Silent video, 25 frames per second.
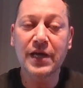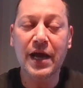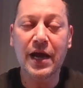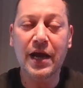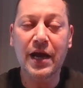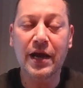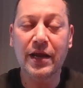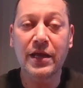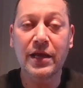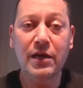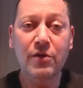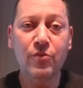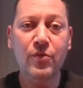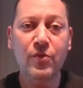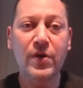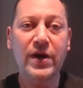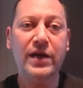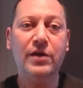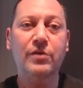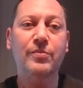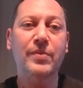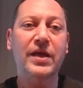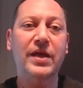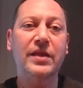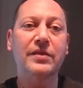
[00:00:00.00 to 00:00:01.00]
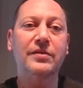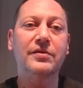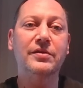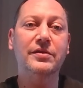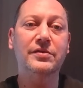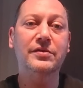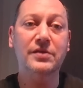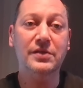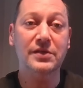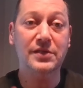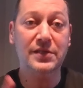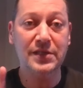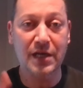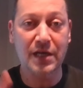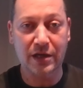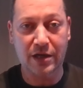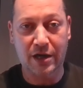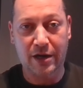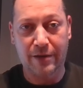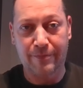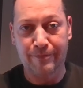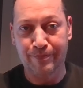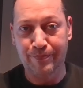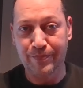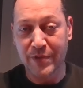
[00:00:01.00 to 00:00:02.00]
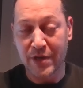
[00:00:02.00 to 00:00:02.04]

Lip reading: and he recommended Saga.